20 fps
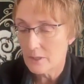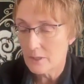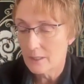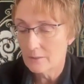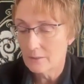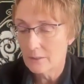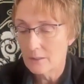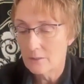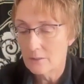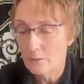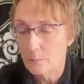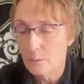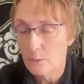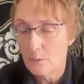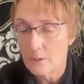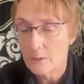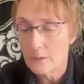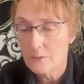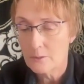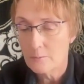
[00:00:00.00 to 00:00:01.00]
I think your
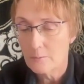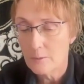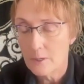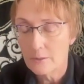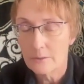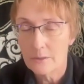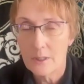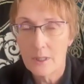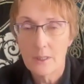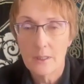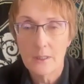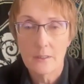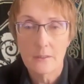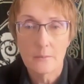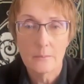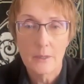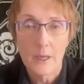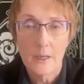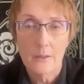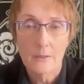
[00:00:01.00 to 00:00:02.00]
points are well taken
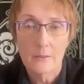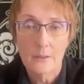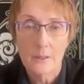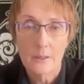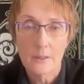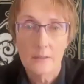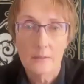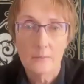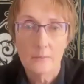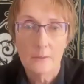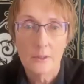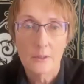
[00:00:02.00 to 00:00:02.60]
about um,